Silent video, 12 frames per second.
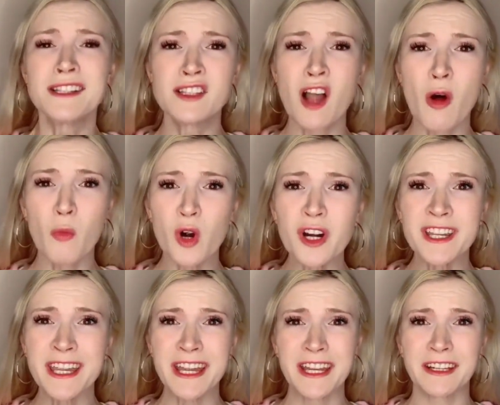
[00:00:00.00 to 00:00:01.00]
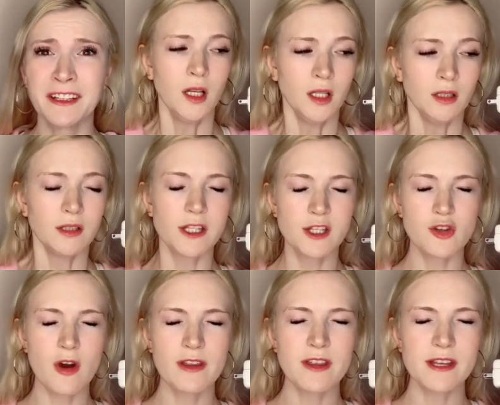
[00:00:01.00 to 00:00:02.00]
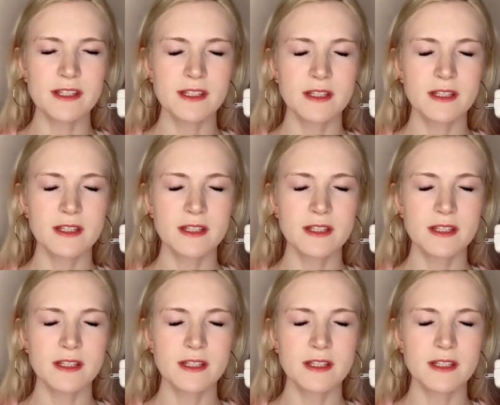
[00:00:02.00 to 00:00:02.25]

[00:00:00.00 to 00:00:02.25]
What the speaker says: not working. Let's try this.